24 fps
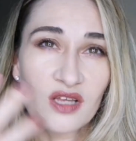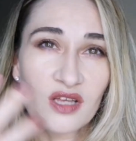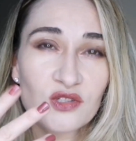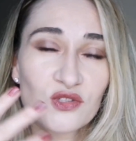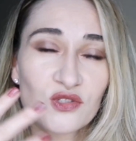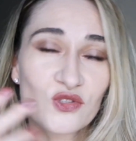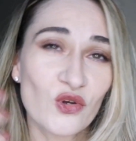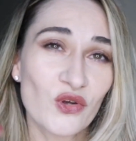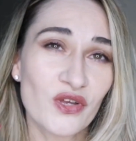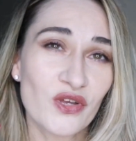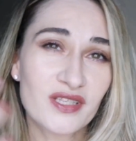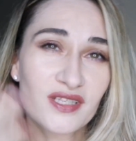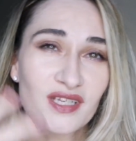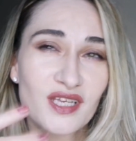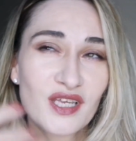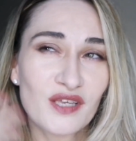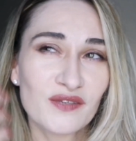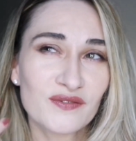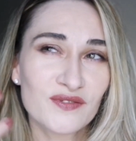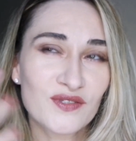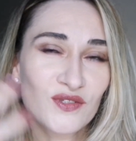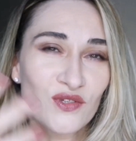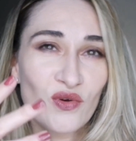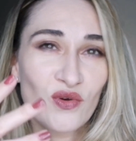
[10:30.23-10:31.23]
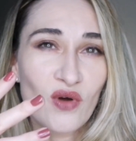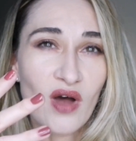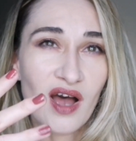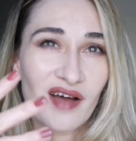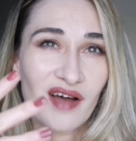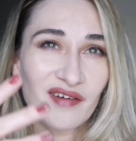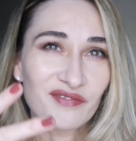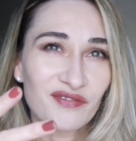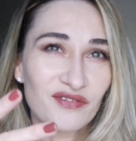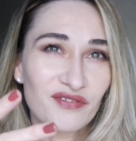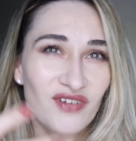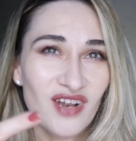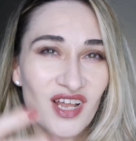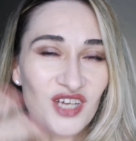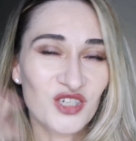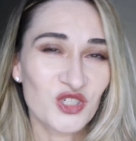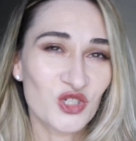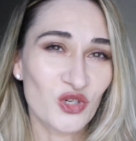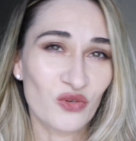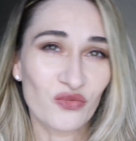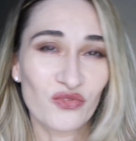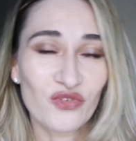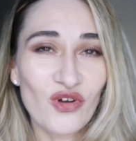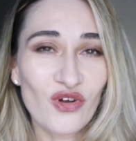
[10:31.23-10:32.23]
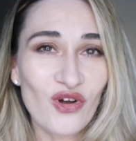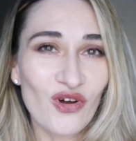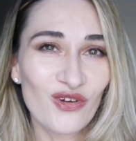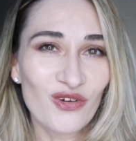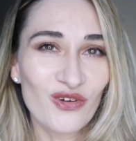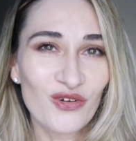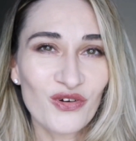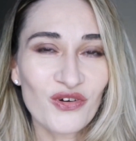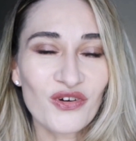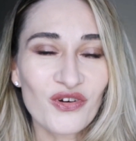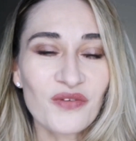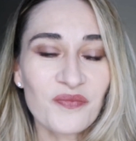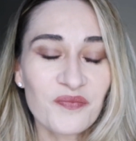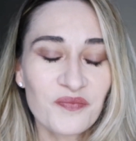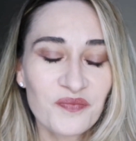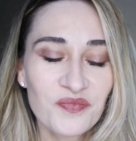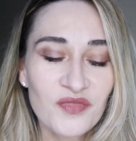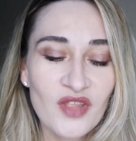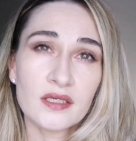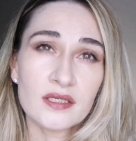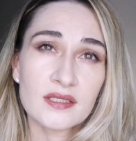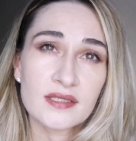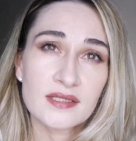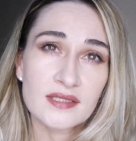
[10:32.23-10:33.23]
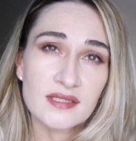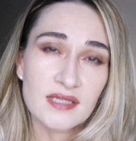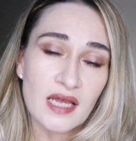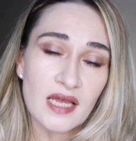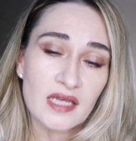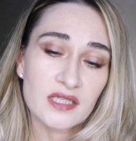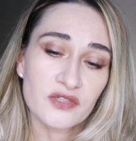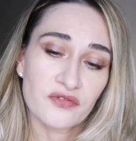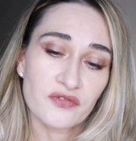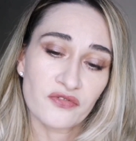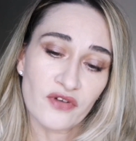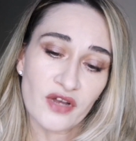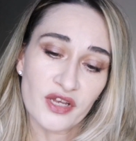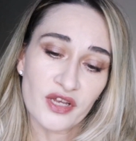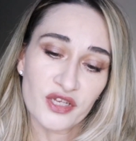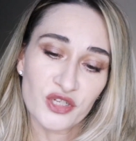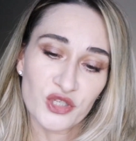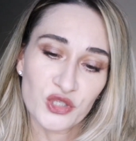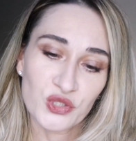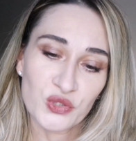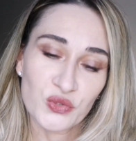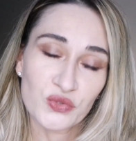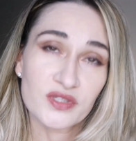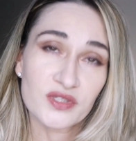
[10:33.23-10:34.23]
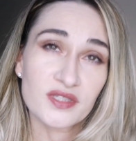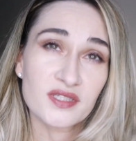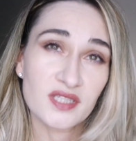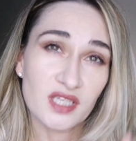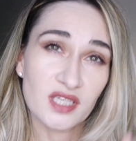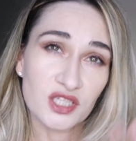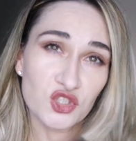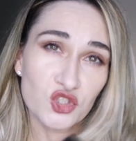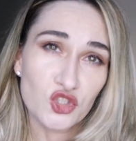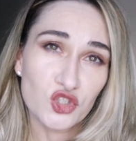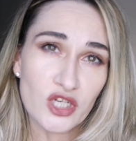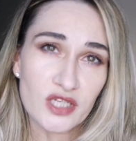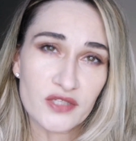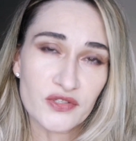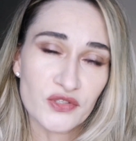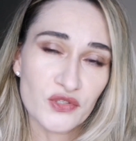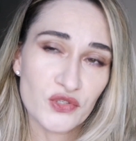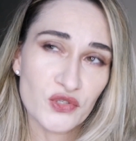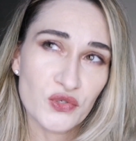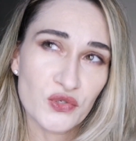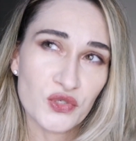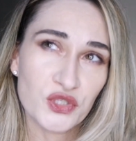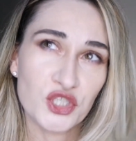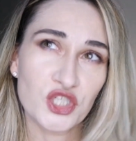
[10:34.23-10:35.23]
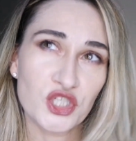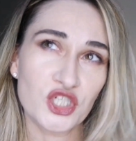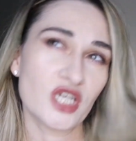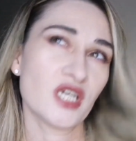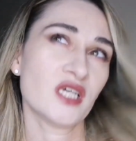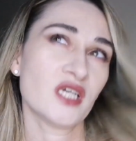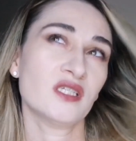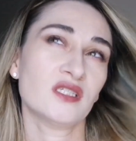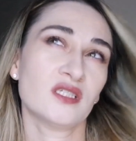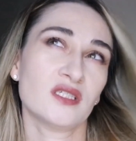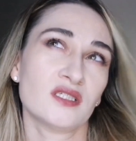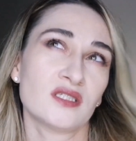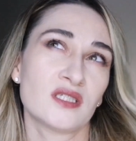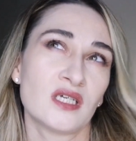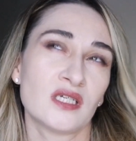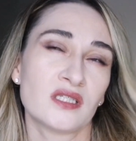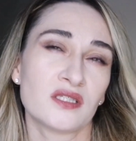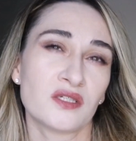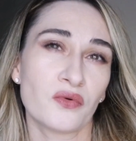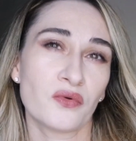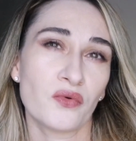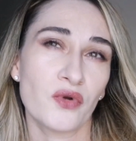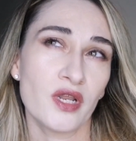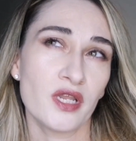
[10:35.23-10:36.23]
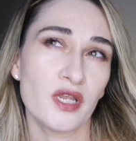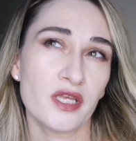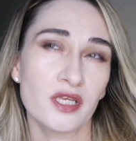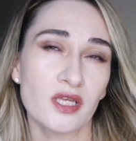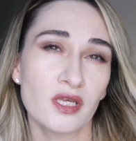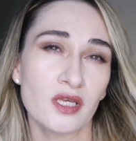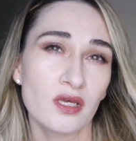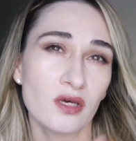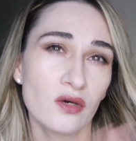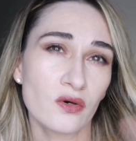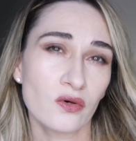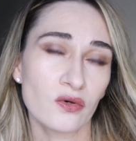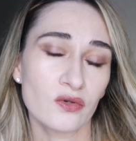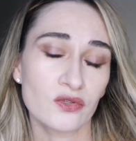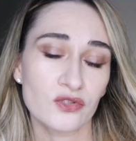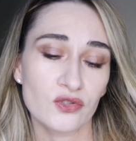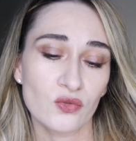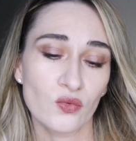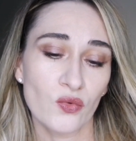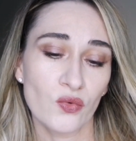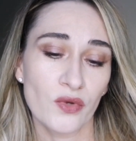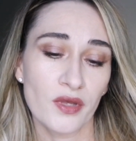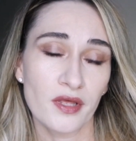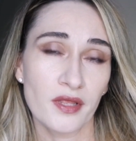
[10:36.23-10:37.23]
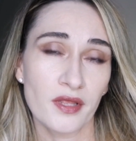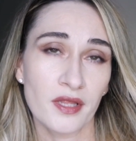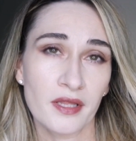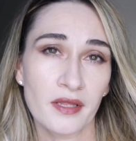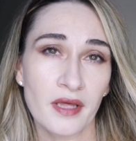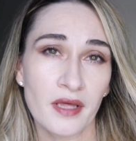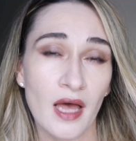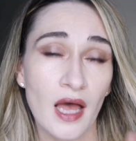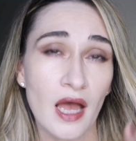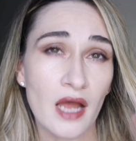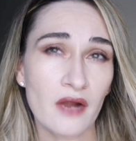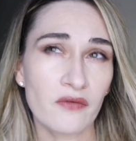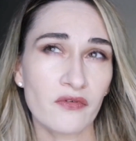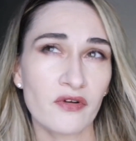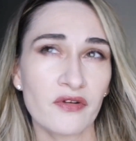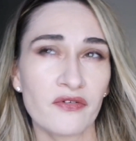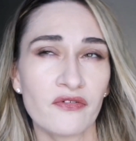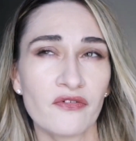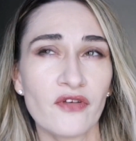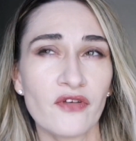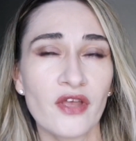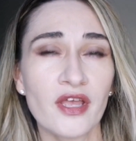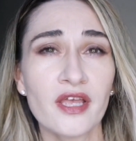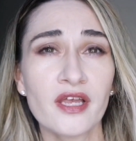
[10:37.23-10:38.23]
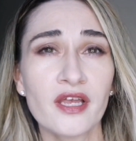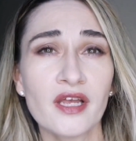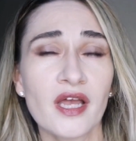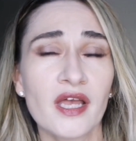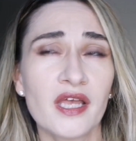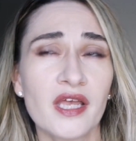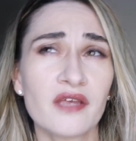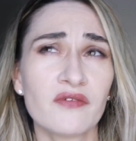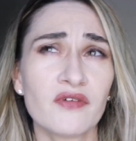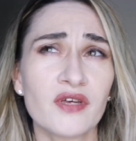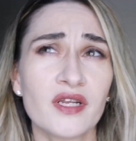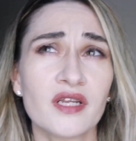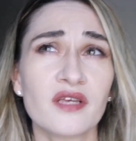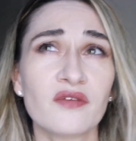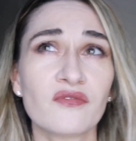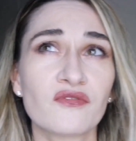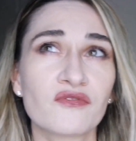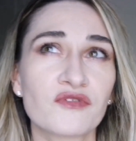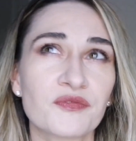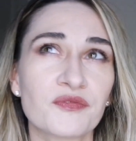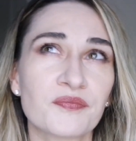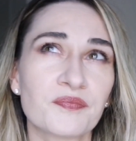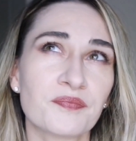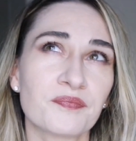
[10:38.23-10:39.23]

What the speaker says: So it gives you a flash of color. Instead, if I should suggest you a shade that really goes with everything, even if